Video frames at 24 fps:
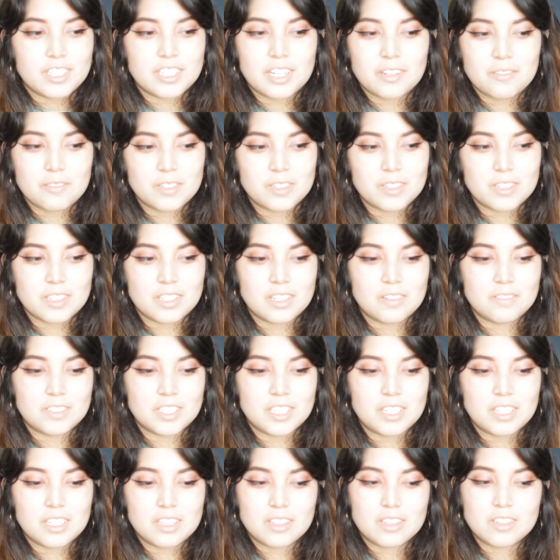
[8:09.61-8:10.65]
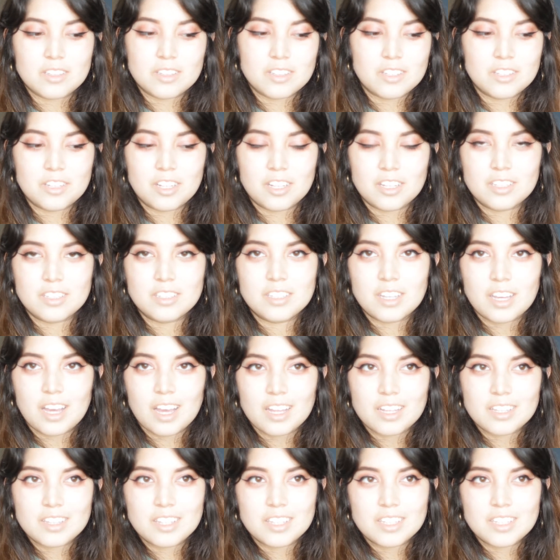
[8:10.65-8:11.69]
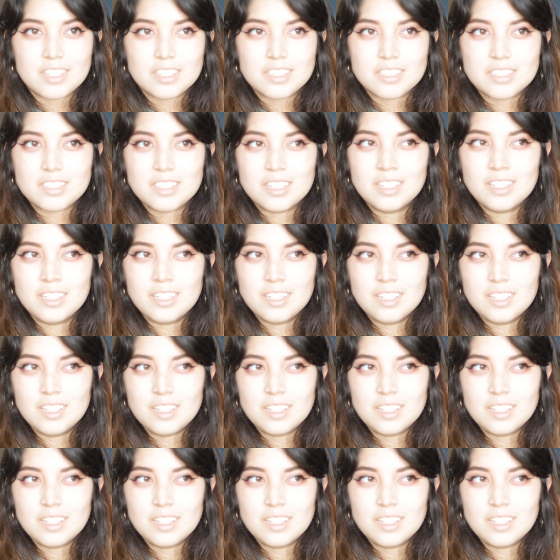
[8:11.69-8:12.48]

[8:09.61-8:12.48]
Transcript: And I really loved it. And they're not, I think it's,